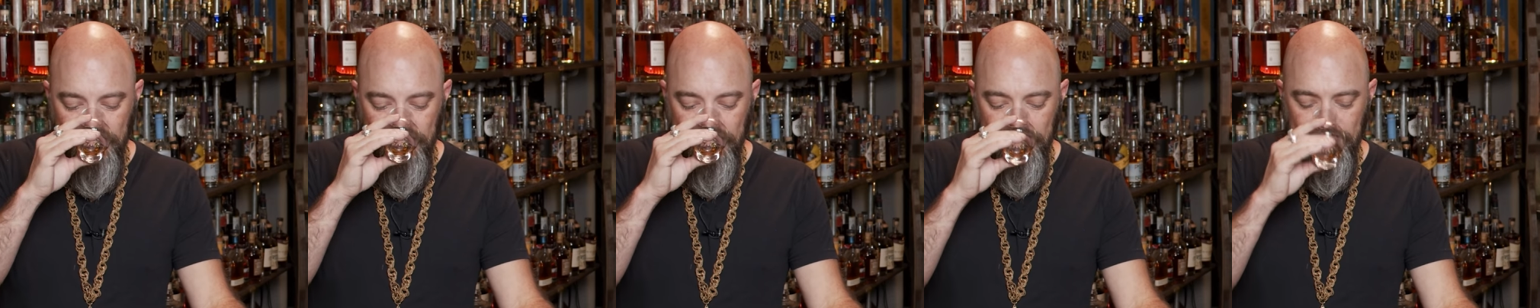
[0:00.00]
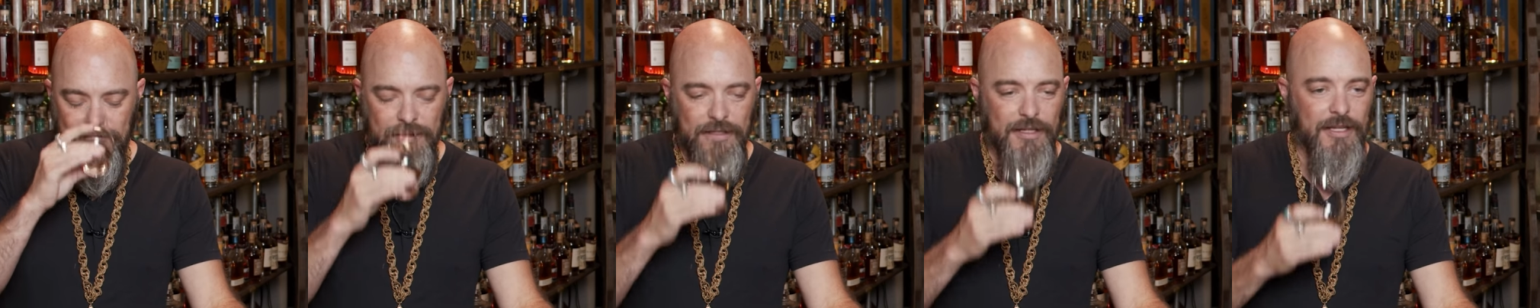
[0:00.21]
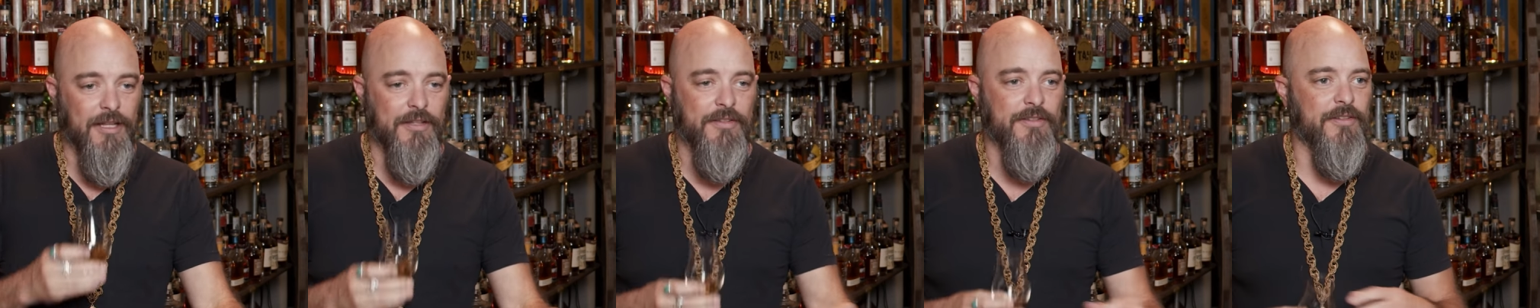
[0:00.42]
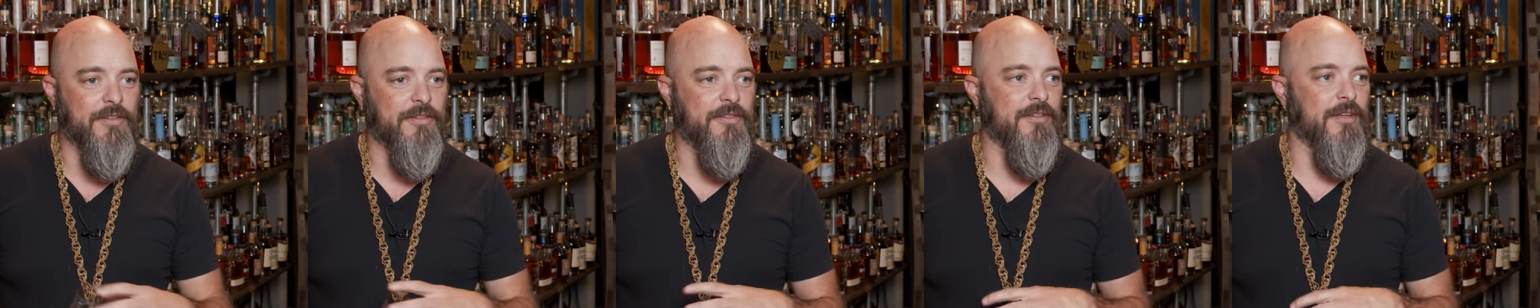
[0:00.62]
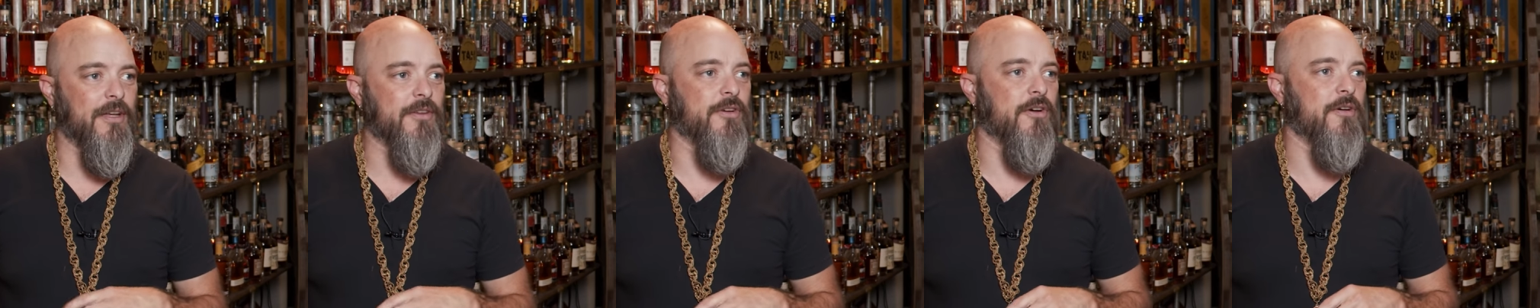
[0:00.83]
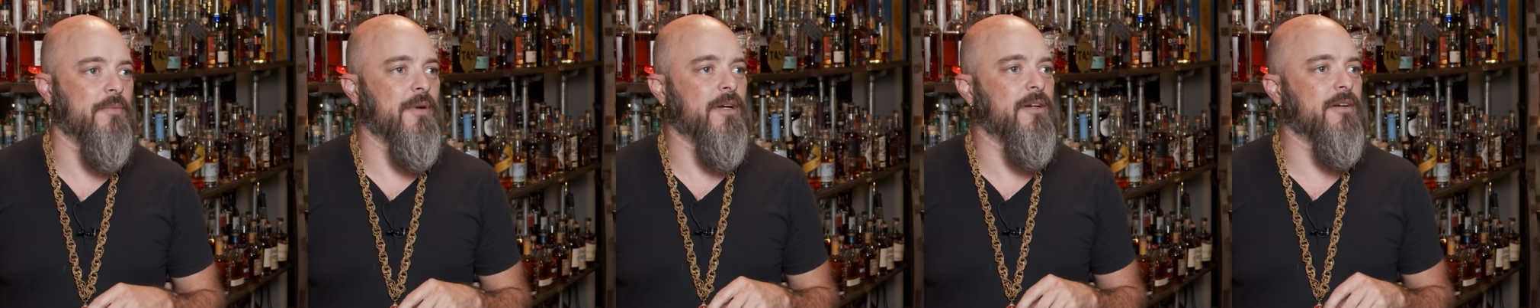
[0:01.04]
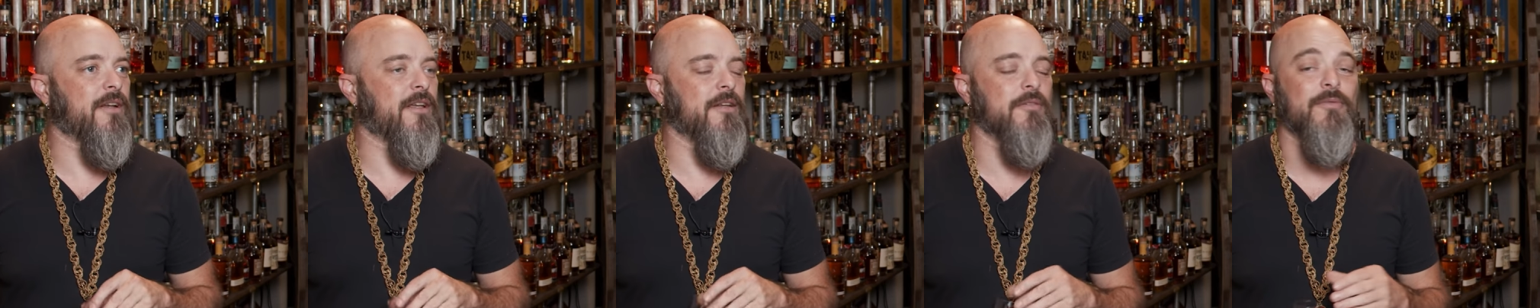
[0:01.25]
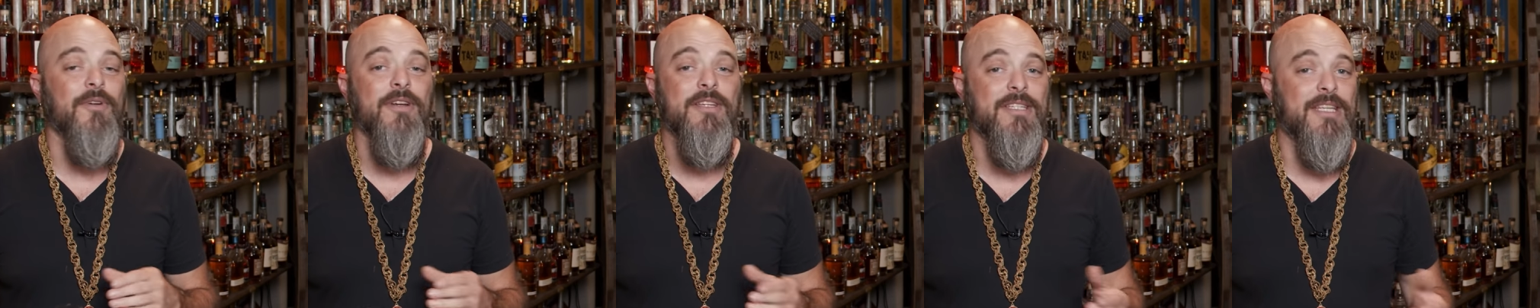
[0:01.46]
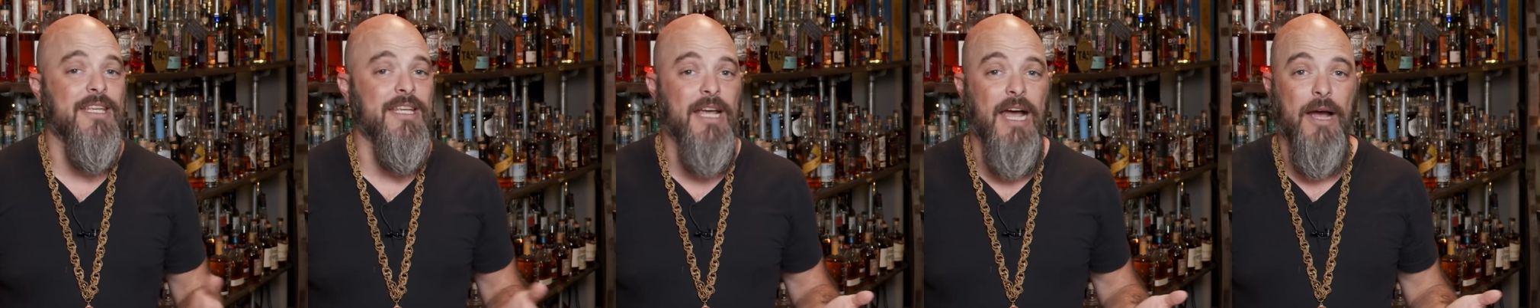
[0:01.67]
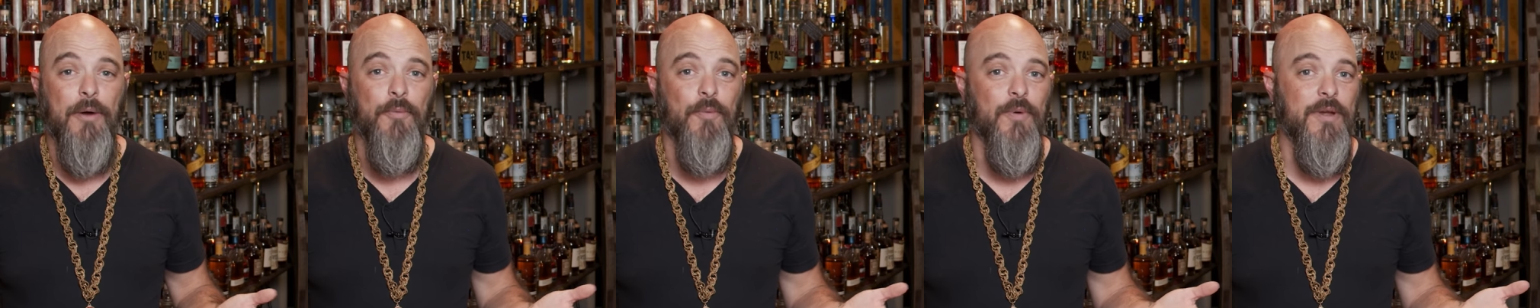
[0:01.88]
yeah, it's just so American
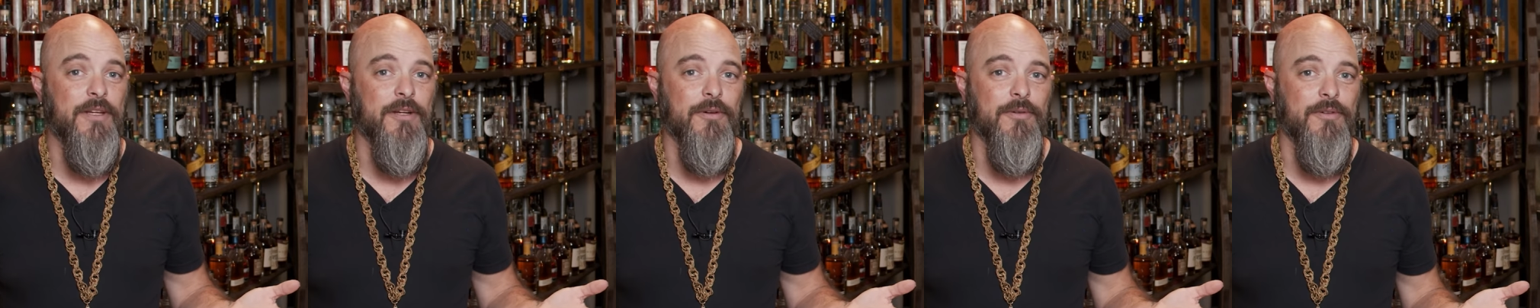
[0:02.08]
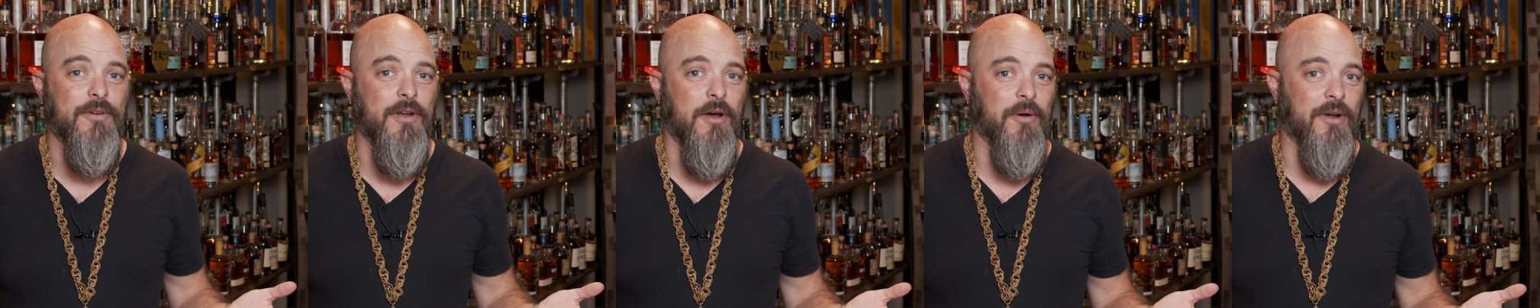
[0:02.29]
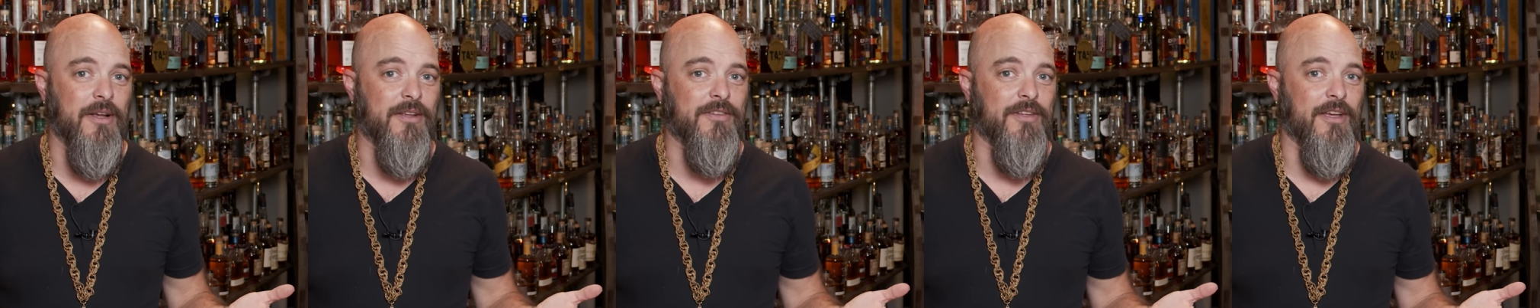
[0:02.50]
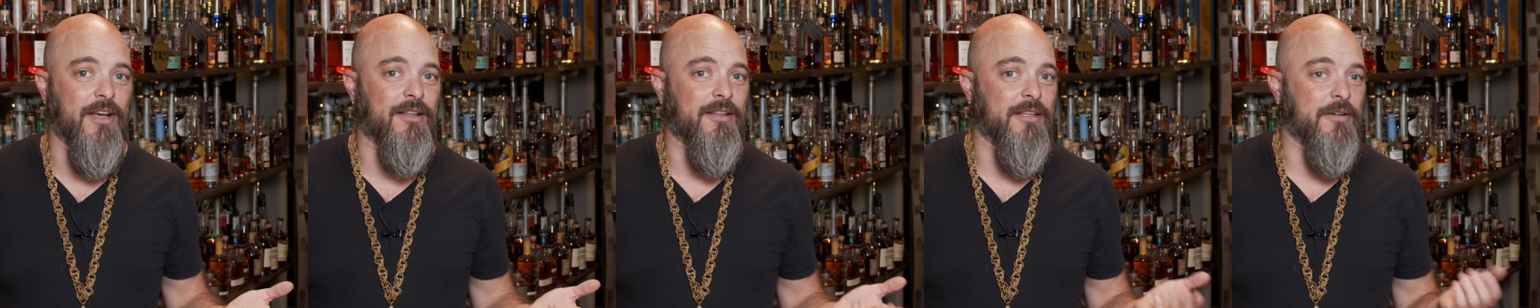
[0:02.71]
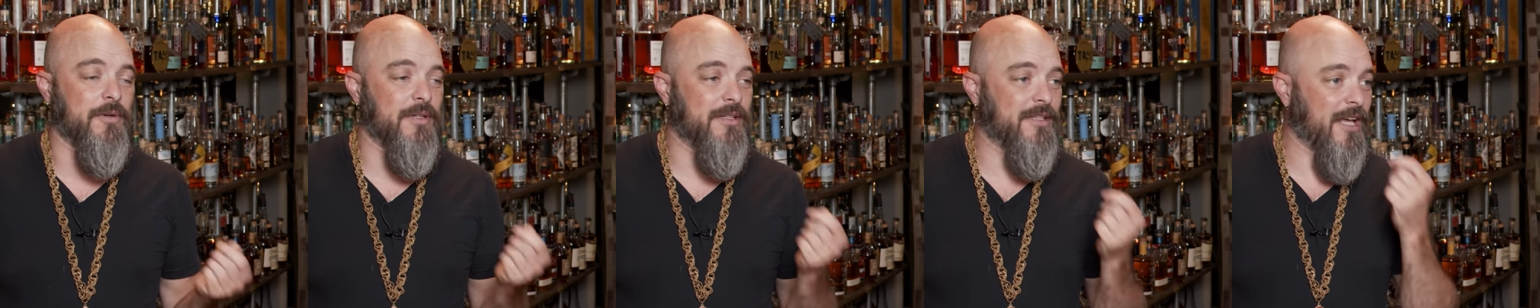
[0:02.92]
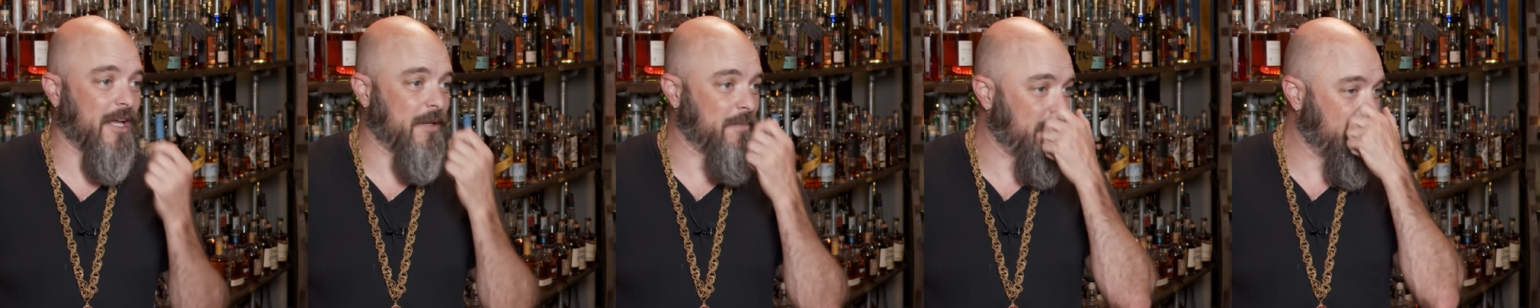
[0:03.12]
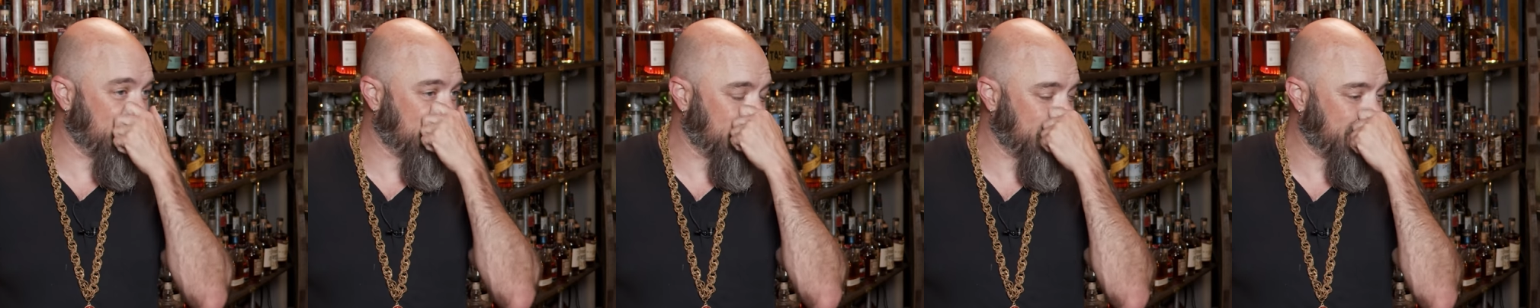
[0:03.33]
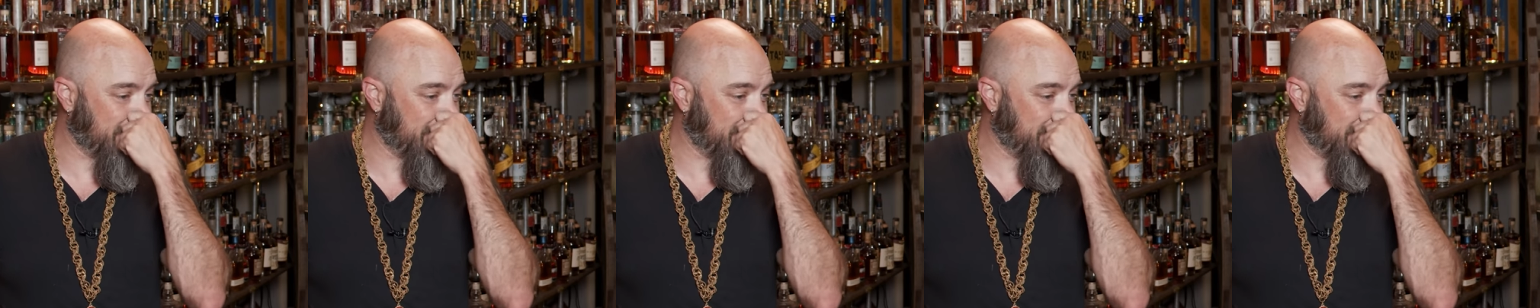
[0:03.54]
whiskey. Uh, we don't know exactly what that means.